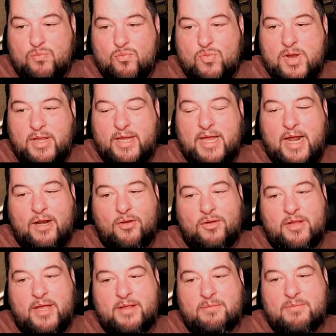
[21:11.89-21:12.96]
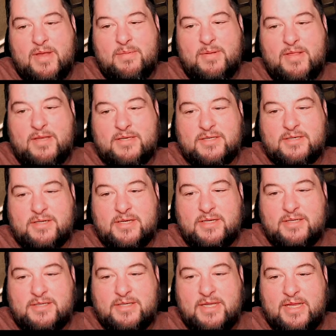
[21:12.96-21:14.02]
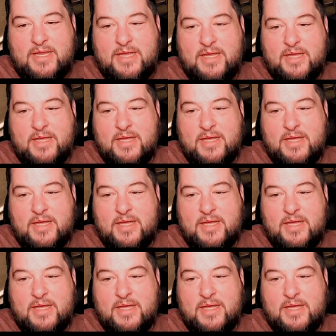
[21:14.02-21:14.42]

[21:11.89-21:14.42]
Really kind of look like maybe this is the